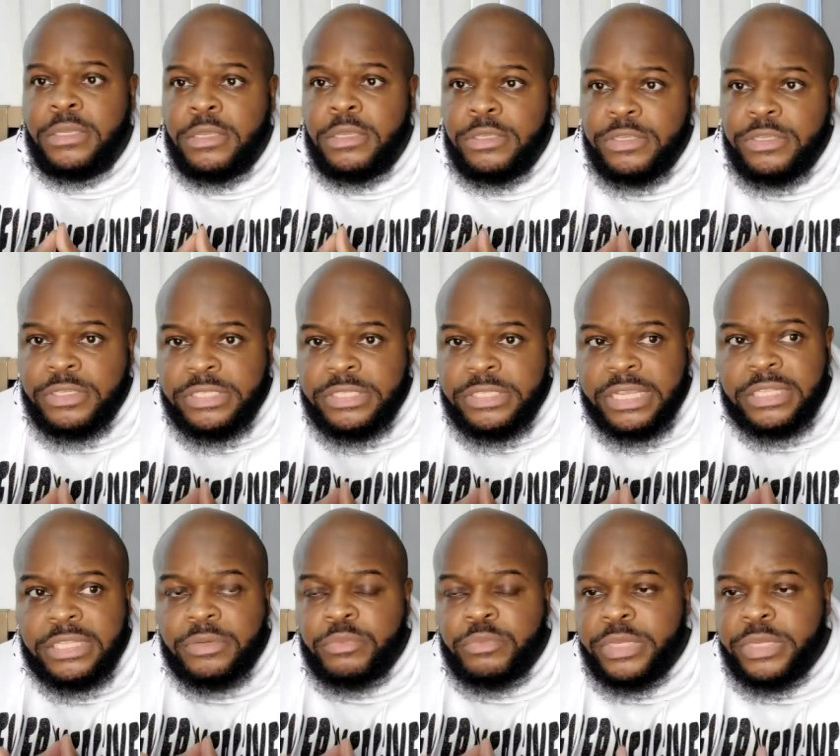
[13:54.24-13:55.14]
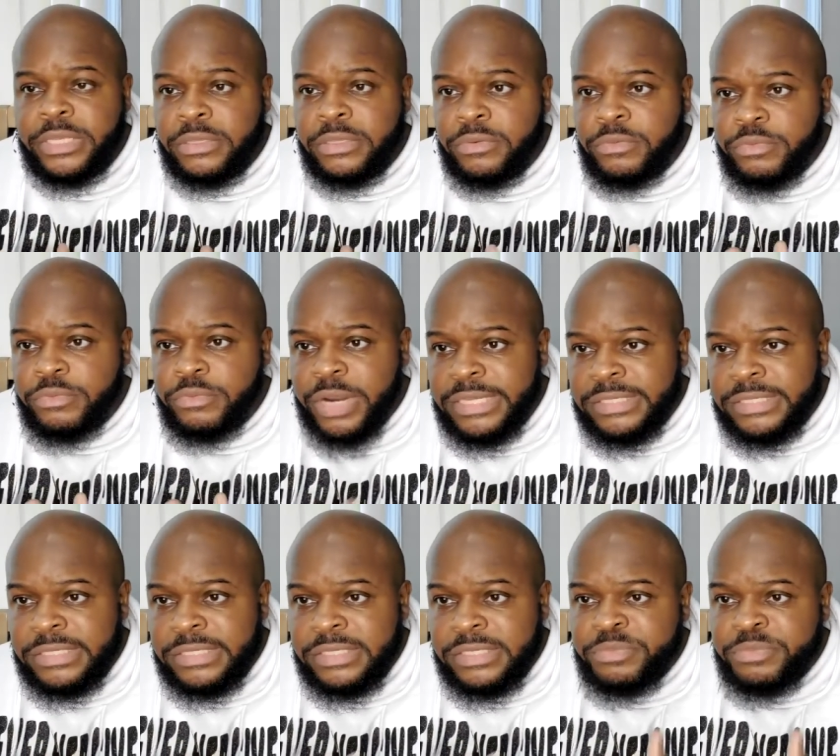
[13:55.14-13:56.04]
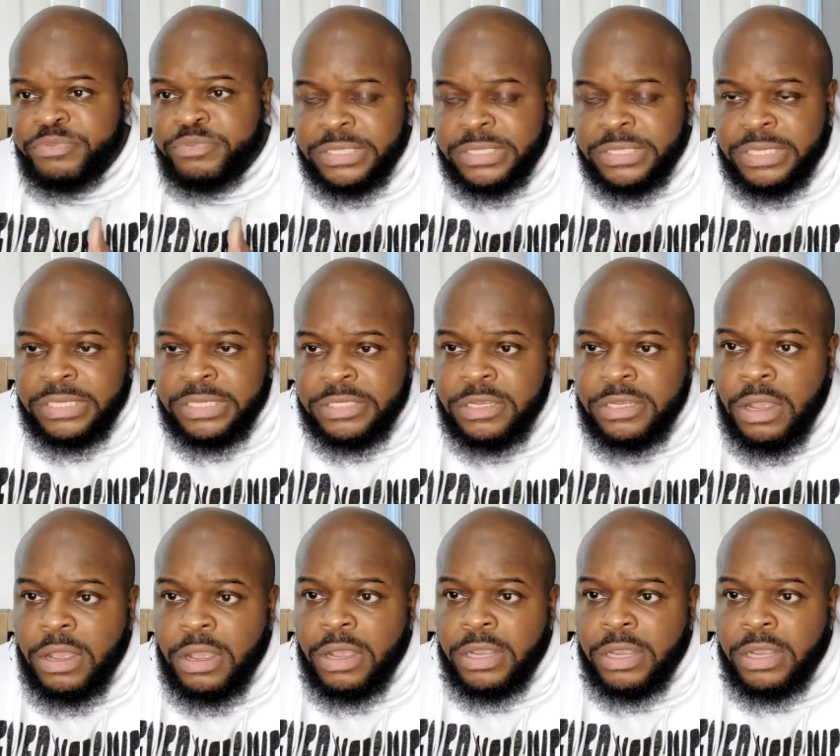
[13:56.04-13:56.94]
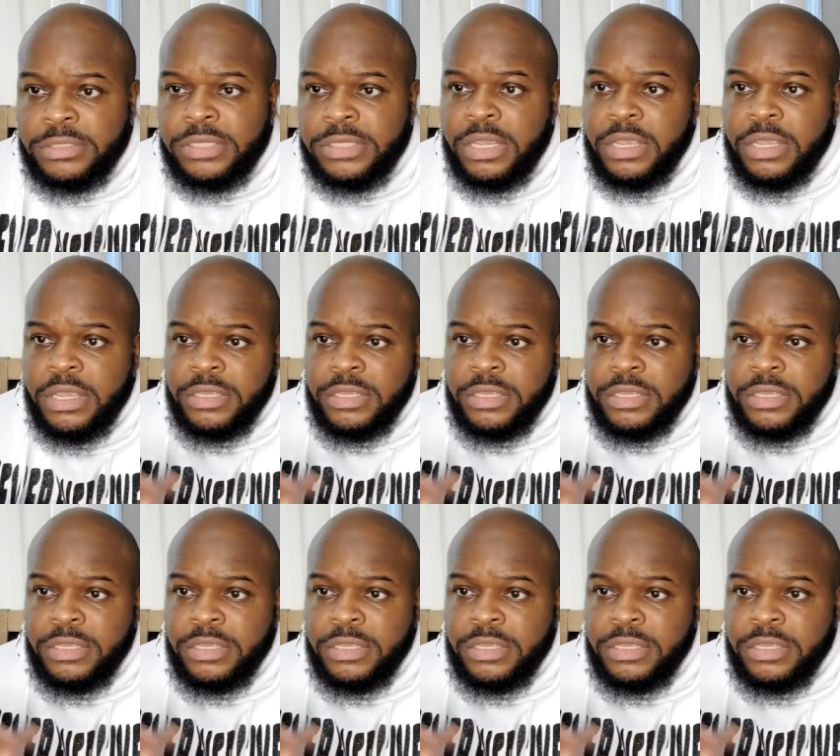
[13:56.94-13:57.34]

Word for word: You're dealing with racist and prejudiced guards.